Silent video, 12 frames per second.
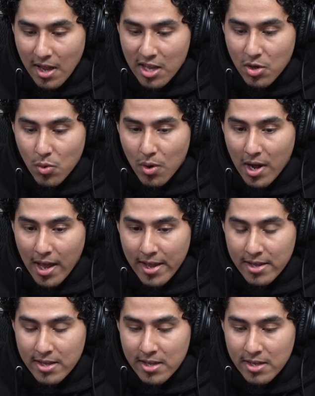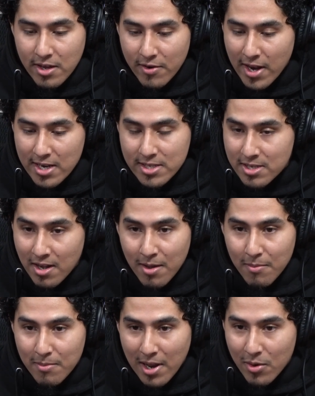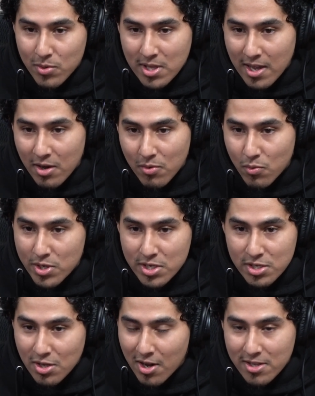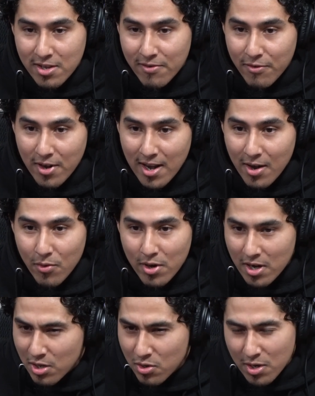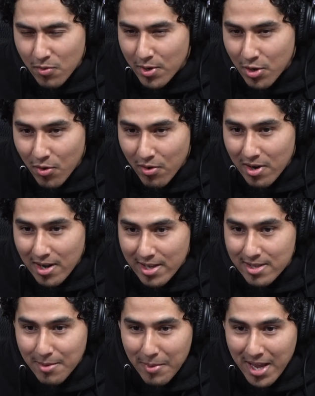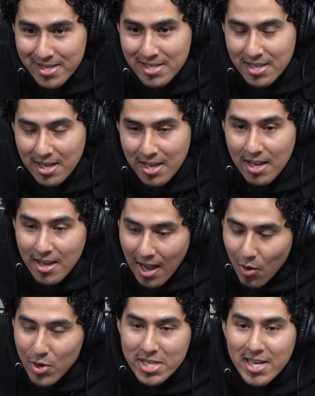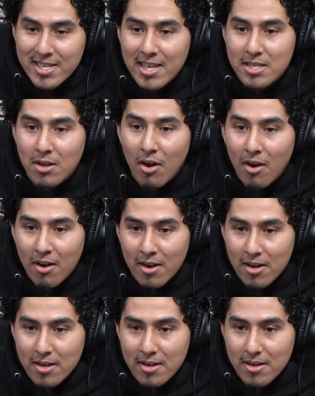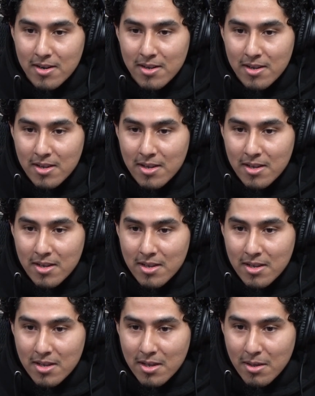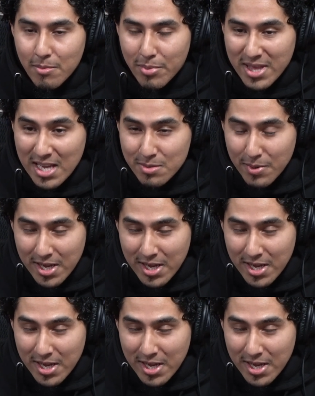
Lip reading: and you were like, you're hella dumb. Like, what the hell? We just talked here for an hour and you didn't record? Like, dumbass? I wouldn't take that to heart. But